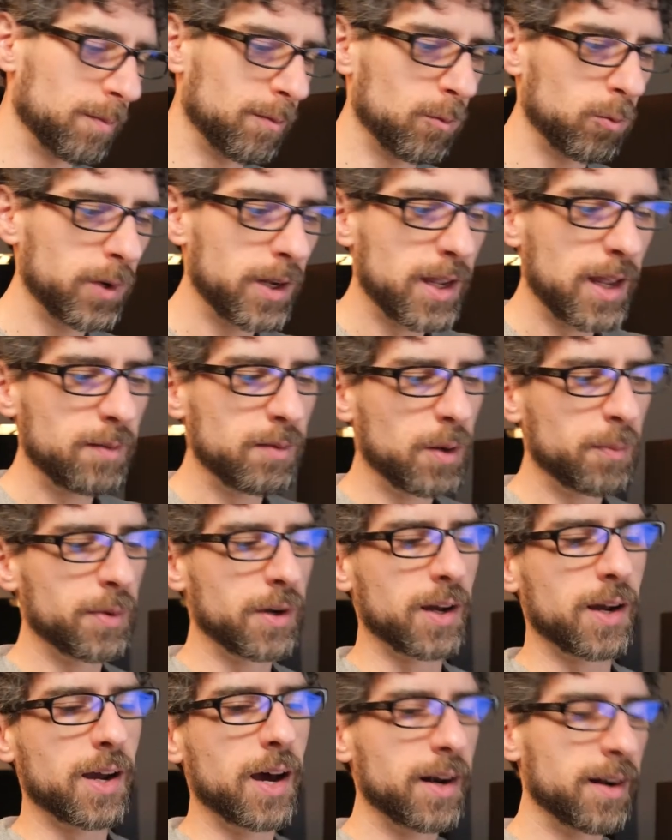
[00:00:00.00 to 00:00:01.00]
We came up in
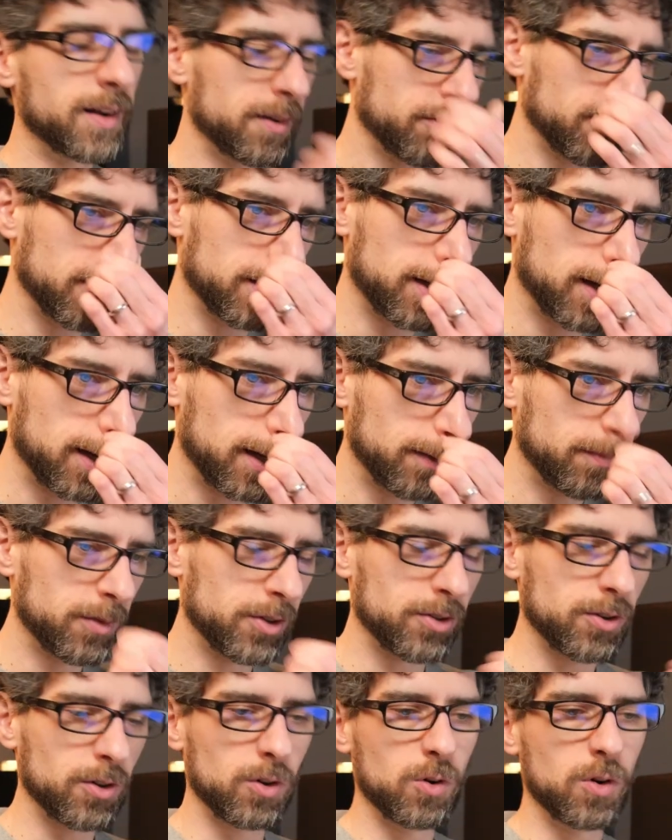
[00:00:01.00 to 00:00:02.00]
a kind of different time,
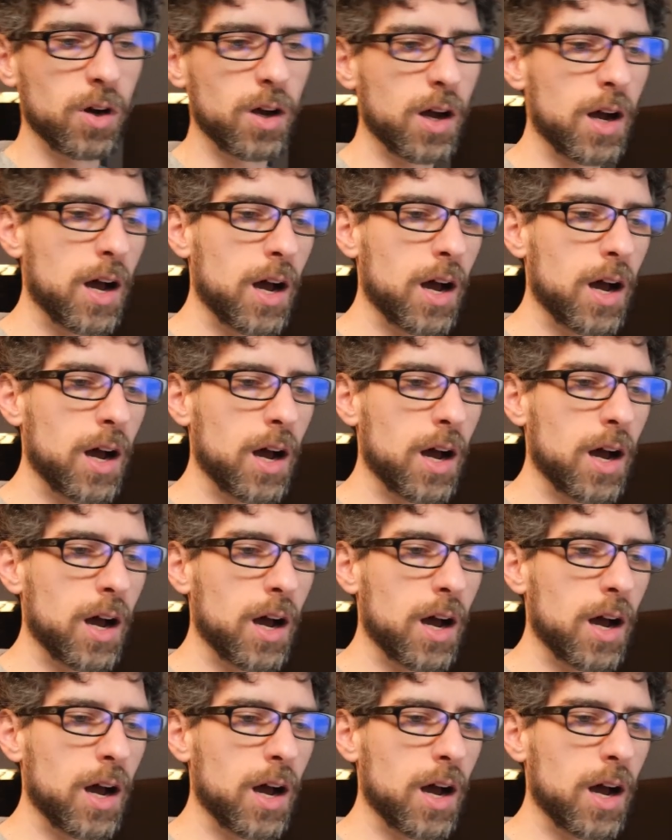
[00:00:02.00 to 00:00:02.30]
so